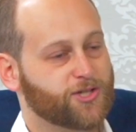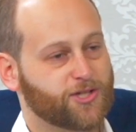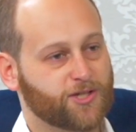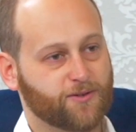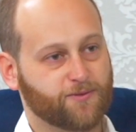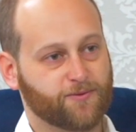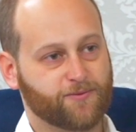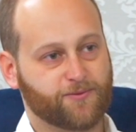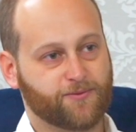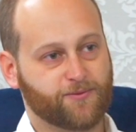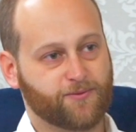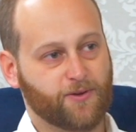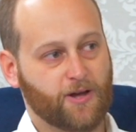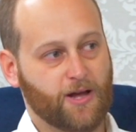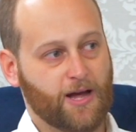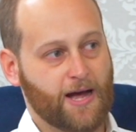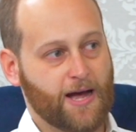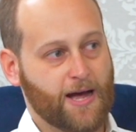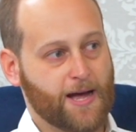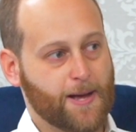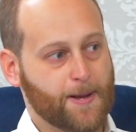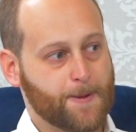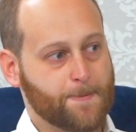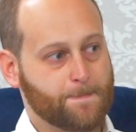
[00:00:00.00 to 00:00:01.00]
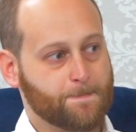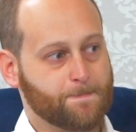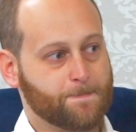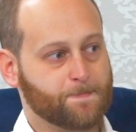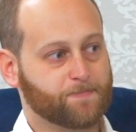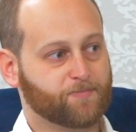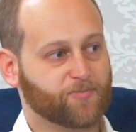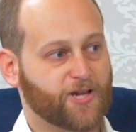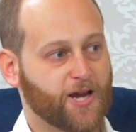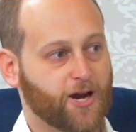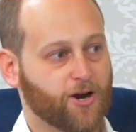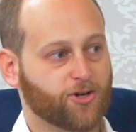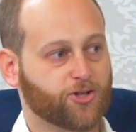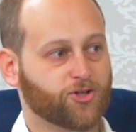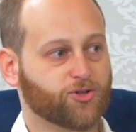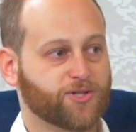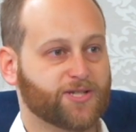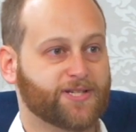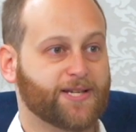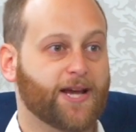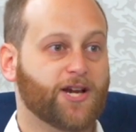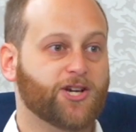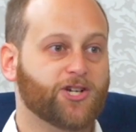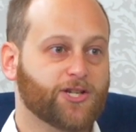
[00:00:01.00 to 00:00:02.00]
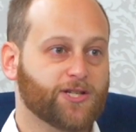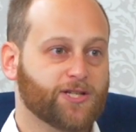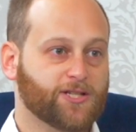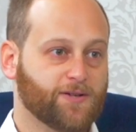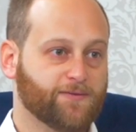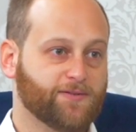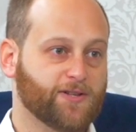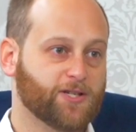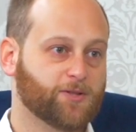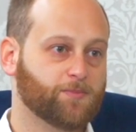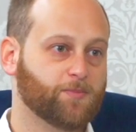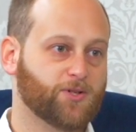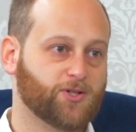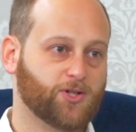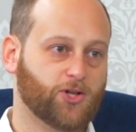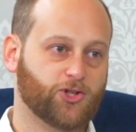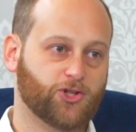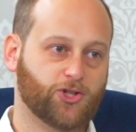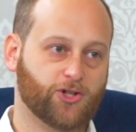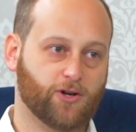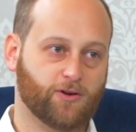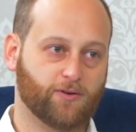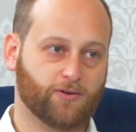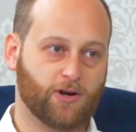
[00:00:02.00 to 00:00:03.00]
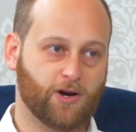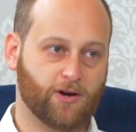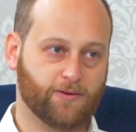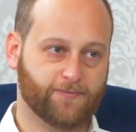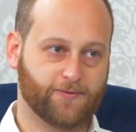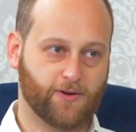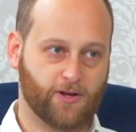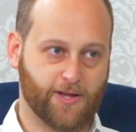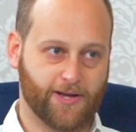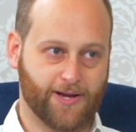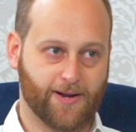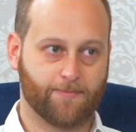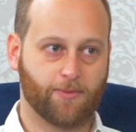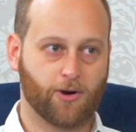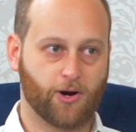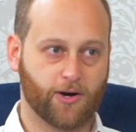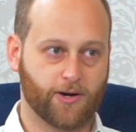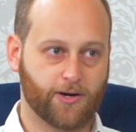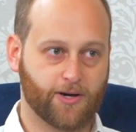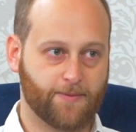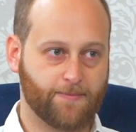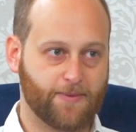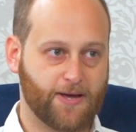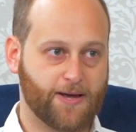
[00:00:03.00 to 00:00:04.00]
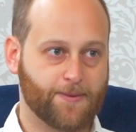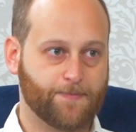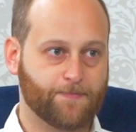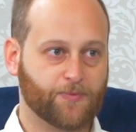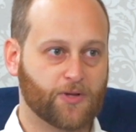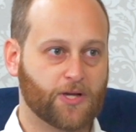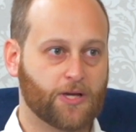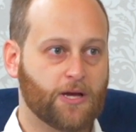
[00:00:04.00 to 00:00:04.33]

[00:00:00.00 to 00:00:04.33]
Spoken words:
of characterizations of this position are falling apart a bit.